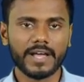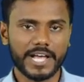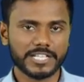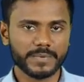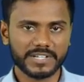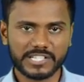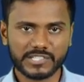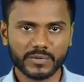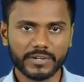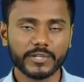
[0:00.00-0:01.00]
as per this
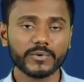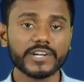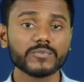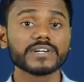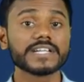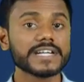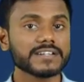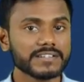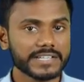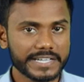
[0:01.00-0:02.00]
rule, you need to deduct
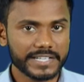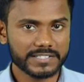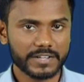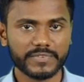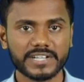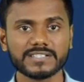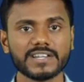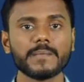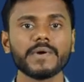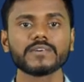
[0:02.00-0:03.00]
TDS if it is
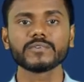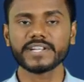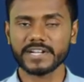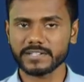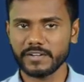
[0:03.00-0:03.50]
liable to deduct.